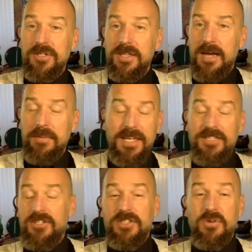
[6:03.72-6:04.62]
on that, but that's
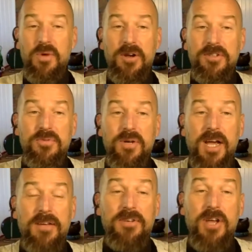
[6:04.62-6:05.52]
just the weirdest one
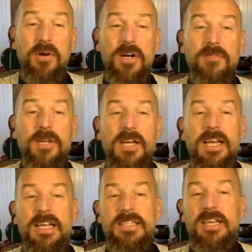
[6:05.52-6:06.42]
I know of,
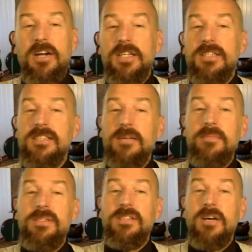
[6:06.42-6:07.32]
is that on some
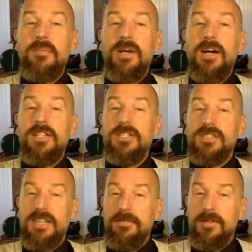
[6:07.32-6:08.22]
subconscious
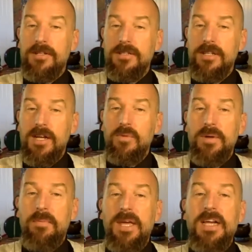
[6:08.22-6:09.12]
level, we
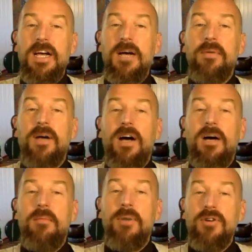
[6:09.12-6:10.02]
pick up
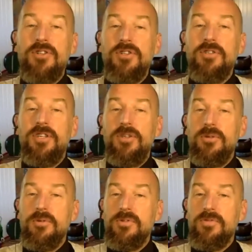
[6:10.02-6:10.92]
emotional
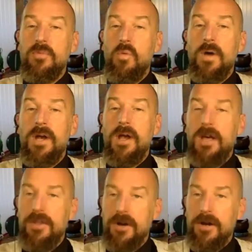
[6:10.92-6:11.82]
cues from one
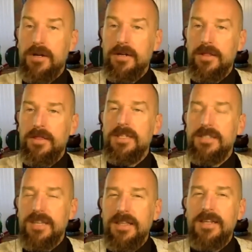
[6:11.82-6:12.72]
another. This,
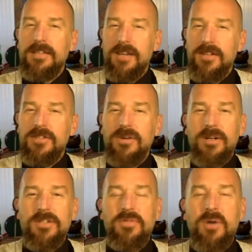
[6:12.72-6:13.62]
I think, is not too hard
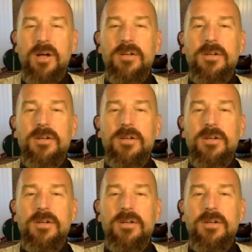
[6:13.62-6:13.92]
to swallow.